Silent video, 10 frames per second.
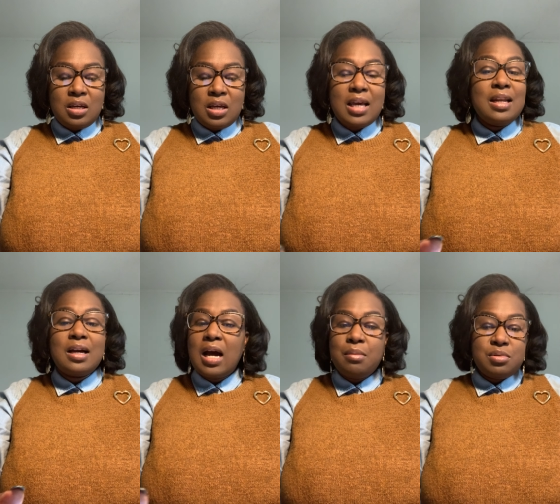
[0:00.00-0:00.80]
and
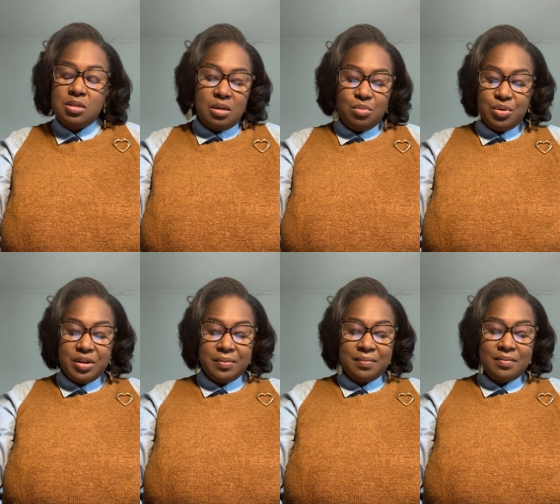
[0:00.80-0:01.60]
accomplishing more.